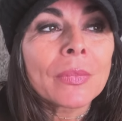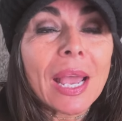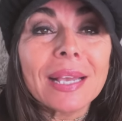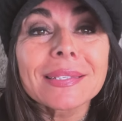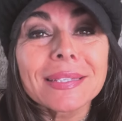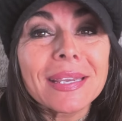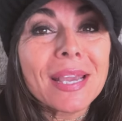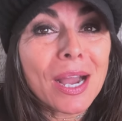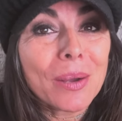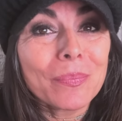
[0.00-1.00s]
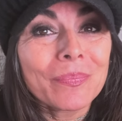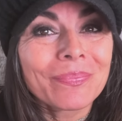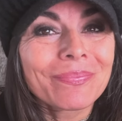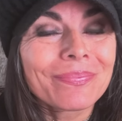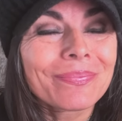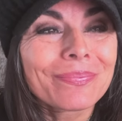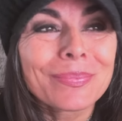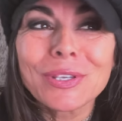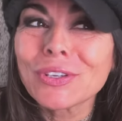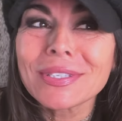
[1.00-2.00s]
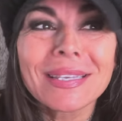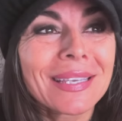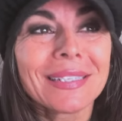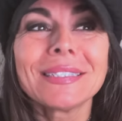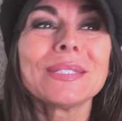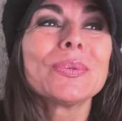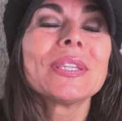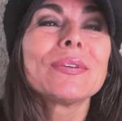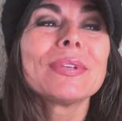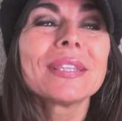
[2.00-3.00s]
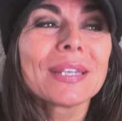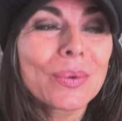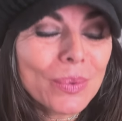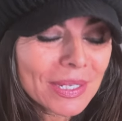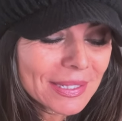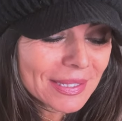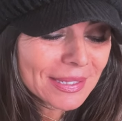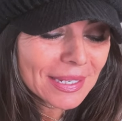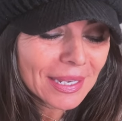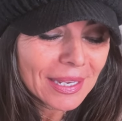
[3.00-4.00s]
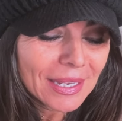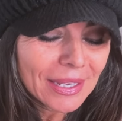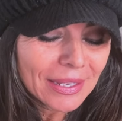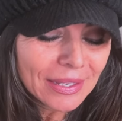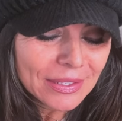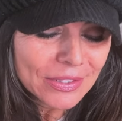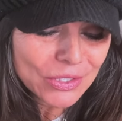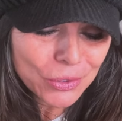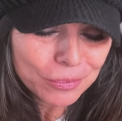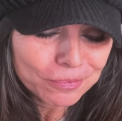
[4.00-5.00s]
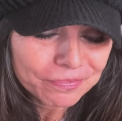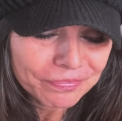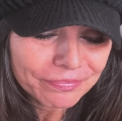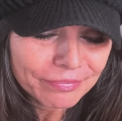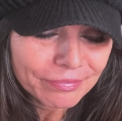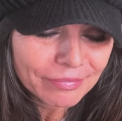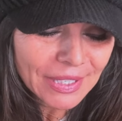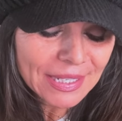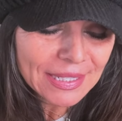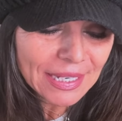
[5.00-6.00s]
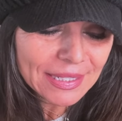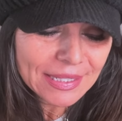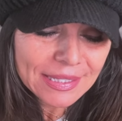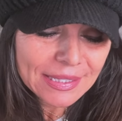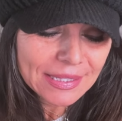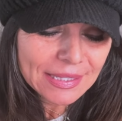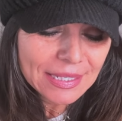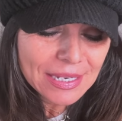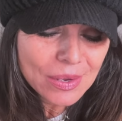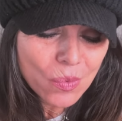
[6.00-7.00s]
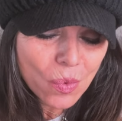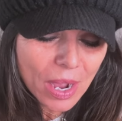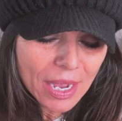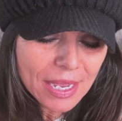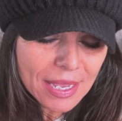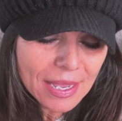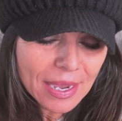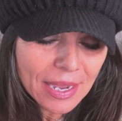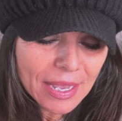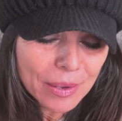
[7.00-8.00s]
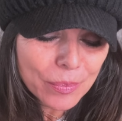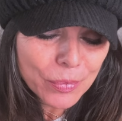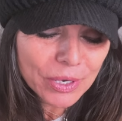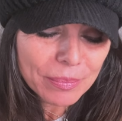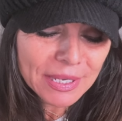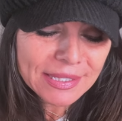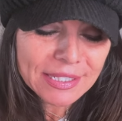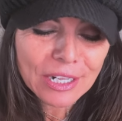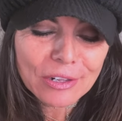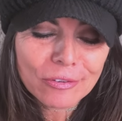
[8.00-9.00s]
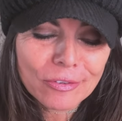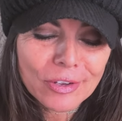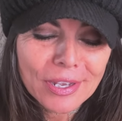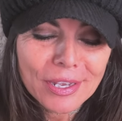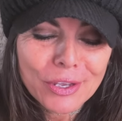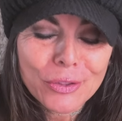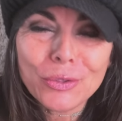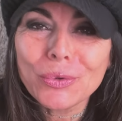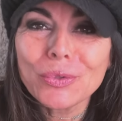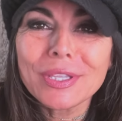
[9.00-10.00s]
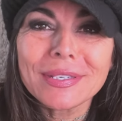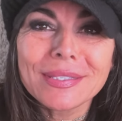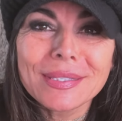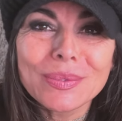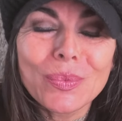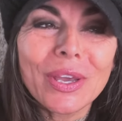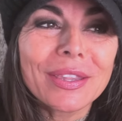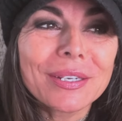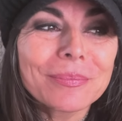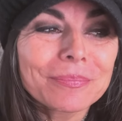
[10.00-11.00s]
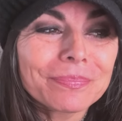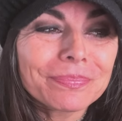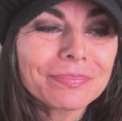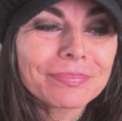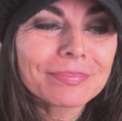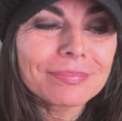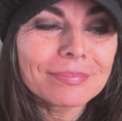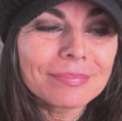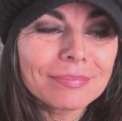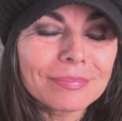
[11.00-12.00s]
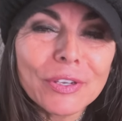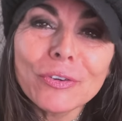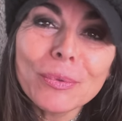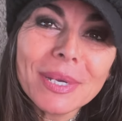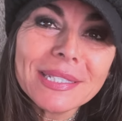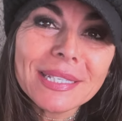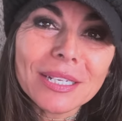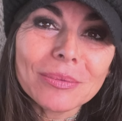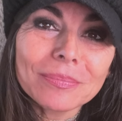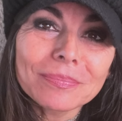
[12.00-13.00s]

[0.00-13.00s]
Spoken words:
as they come, because I can't deal with everything at once. So that is why I am putting myself through this weather for my son.